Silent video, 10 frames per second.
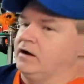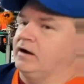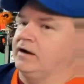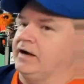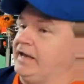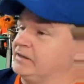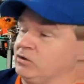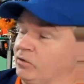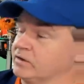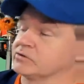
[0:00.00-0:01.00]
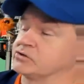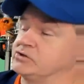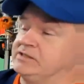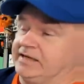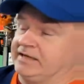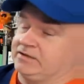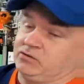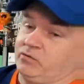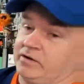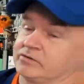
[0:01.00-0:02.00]
Uh, and the Oilers did.
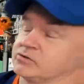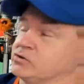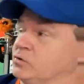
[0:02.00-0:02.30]
The Oilers,